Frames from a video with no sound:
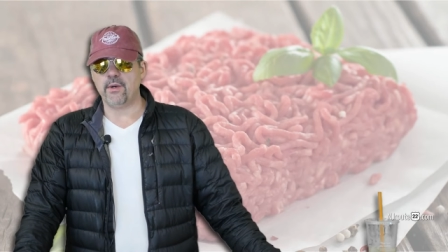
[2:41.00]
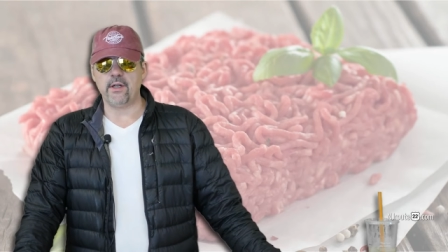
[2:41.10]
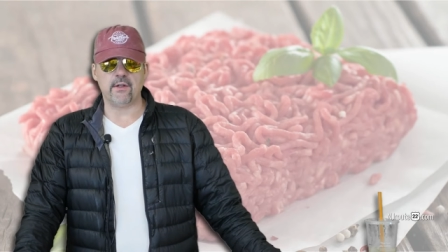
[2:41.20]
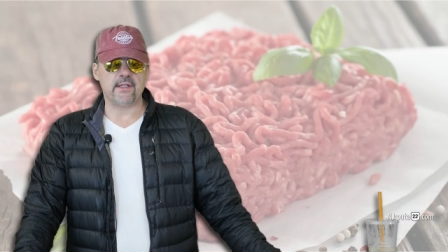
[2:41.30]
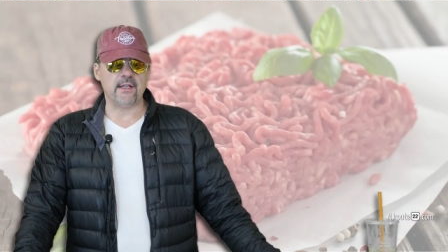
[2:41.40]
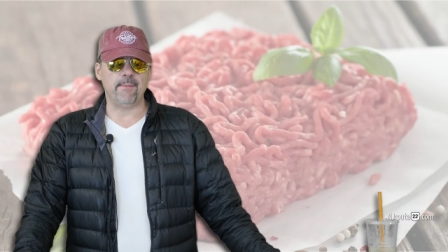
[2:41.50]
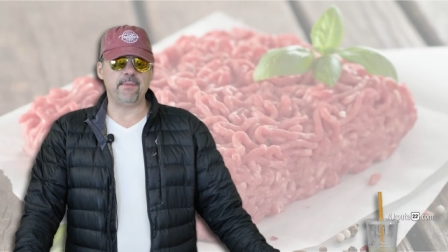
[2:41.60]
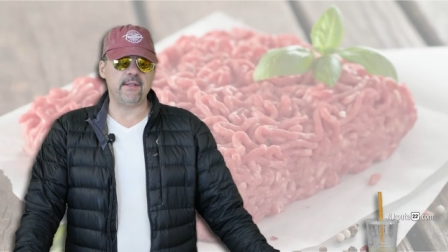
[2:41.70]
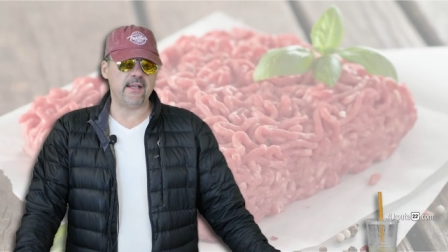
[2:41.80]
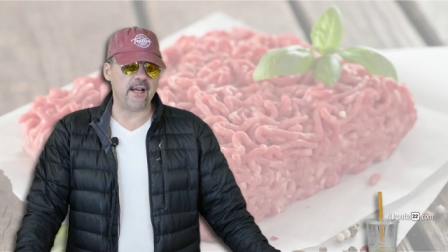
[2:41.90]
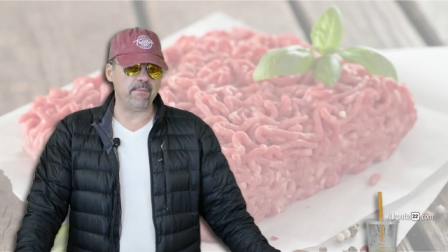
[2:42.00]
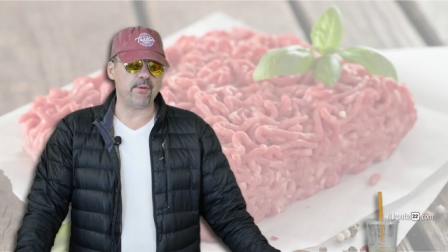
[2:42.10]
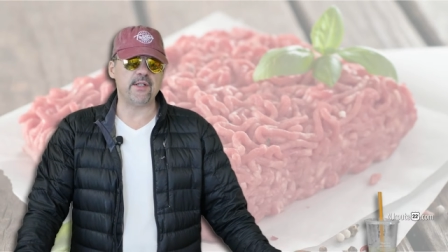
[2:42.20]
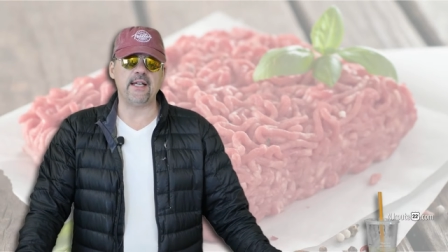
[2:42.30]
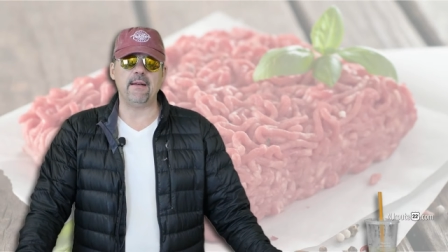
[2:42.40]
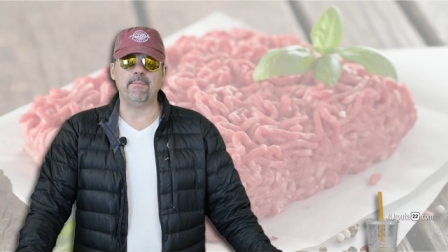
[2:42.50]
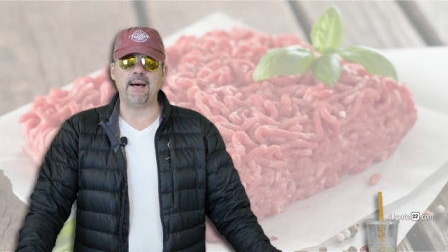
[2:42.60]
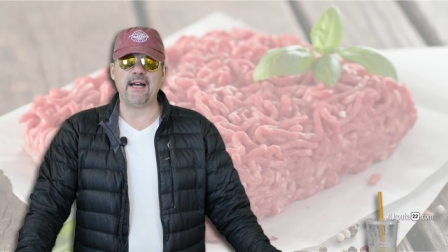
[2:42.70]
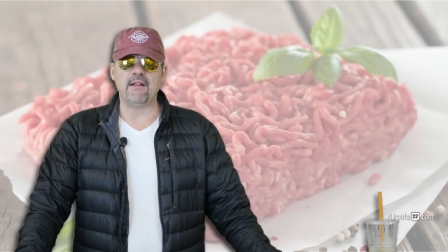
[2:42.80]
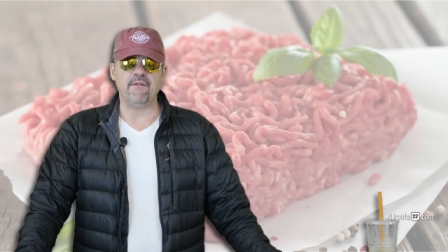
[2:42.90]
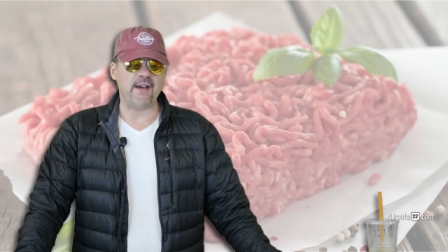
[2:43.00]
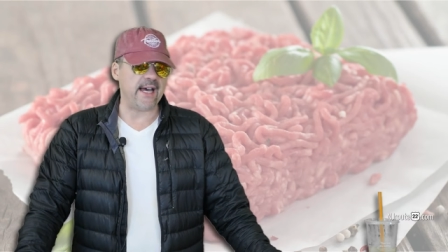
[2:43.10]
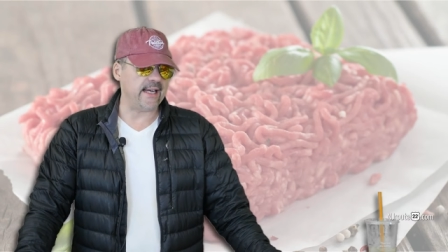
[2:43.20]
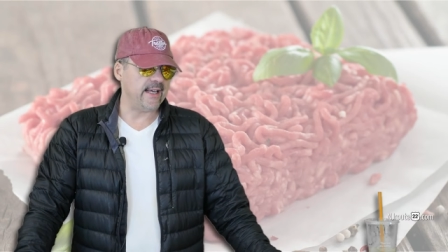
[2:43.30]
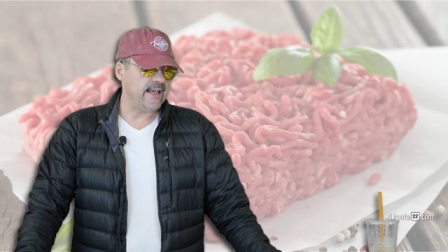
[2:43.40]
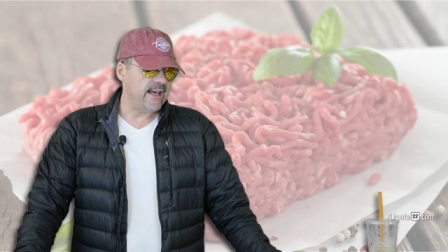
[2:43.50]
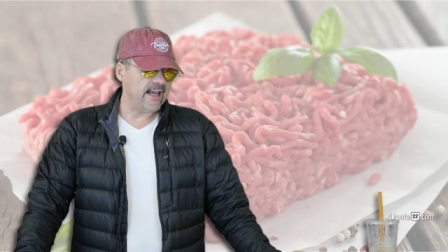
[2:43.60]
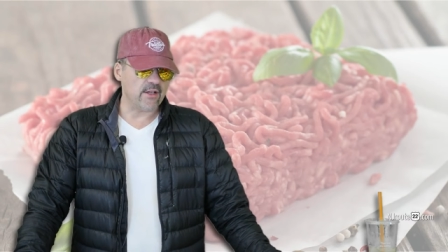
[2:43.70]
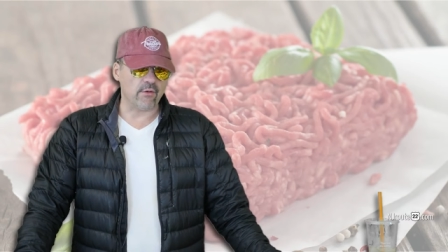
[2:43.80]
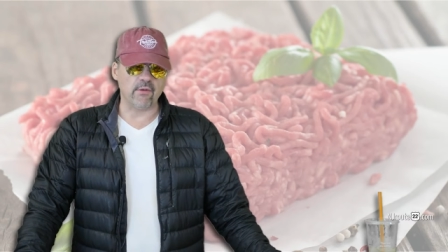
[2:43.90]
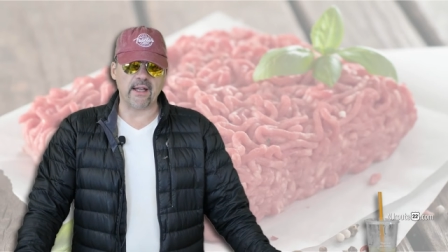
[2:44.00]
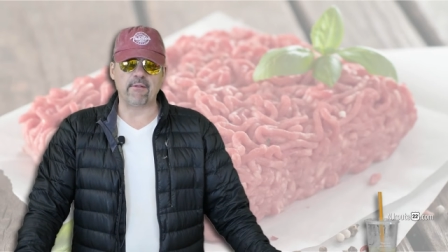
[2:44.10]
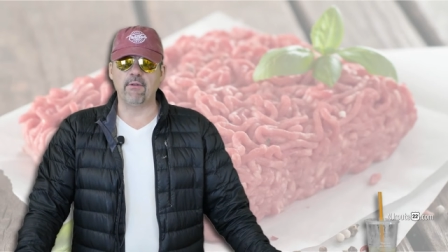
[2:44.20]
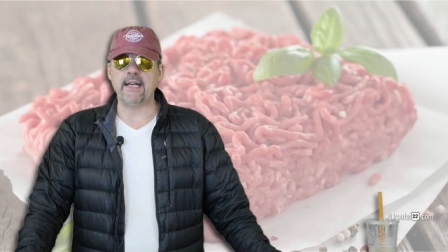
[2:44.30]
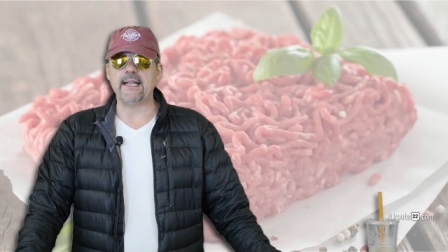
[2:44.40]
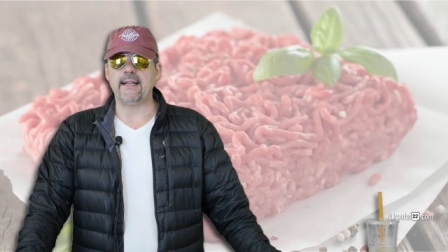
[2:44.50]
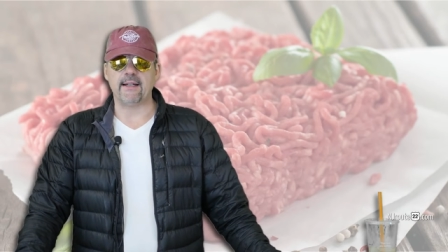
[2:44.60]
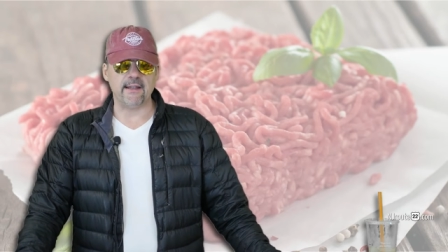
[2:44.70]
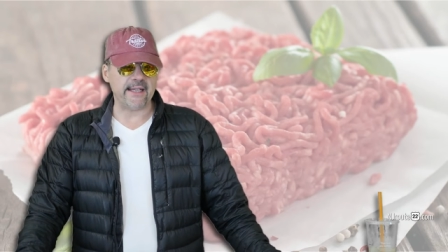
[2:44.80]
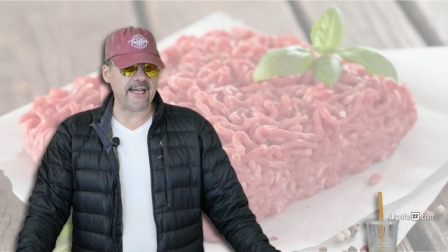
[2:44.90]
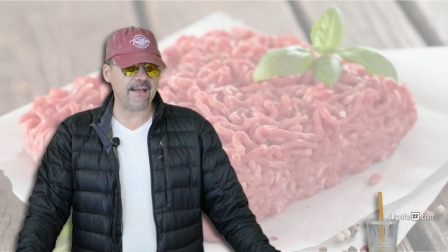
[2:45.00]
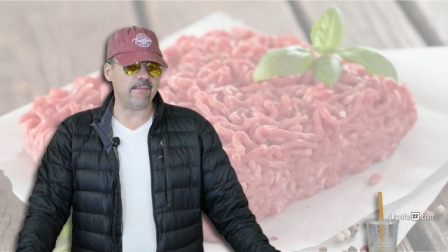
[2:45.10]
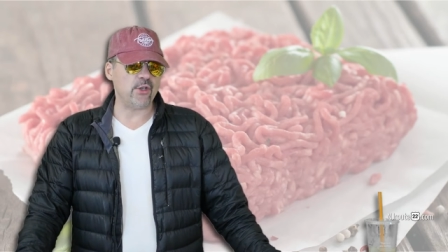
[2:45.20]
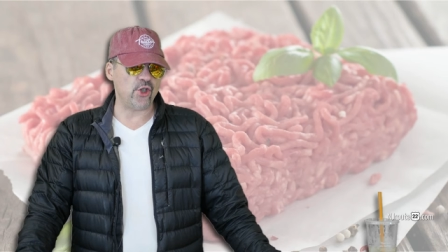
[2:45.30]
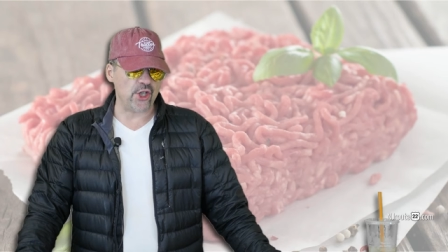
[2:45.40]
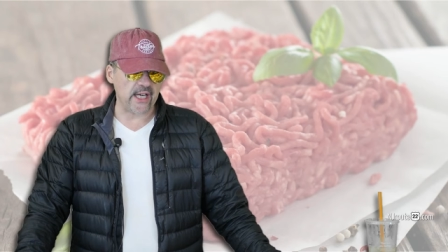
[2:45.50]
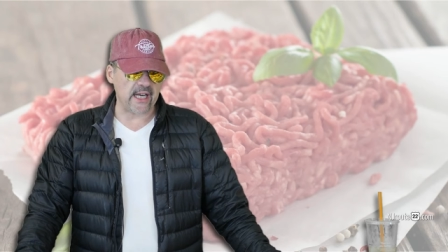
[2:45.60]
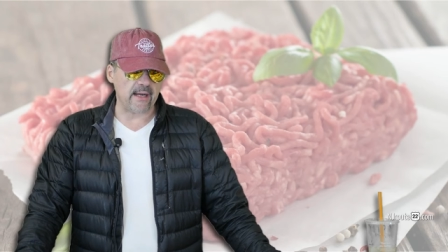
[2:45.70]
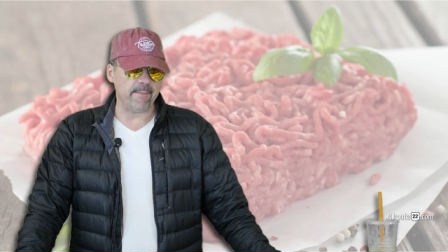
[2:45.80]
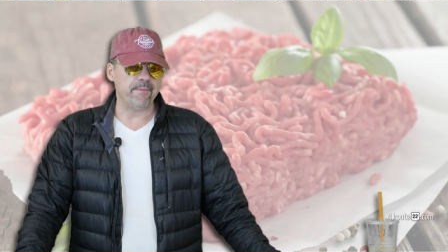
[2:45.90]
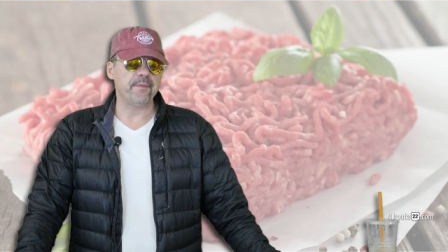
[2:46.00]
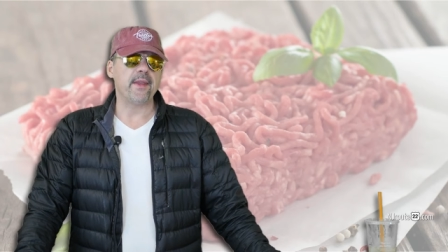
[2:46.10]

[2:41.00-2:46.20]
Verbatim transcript: where you're sub 10% body fat and you're like running like a lean machine